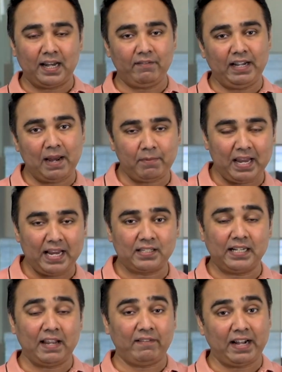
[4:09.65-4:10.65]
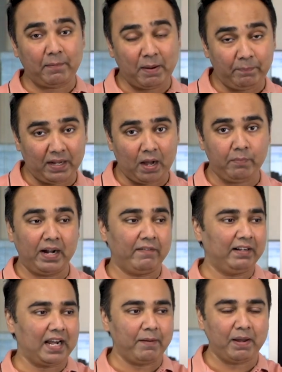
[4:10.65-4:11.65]
every time I exit, every time I pyramid,
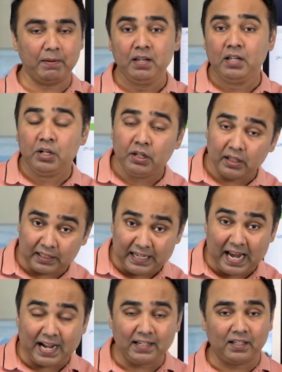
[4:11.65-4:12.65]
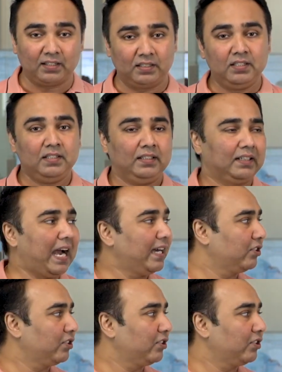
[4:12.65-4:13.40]
every time I re-enter, right?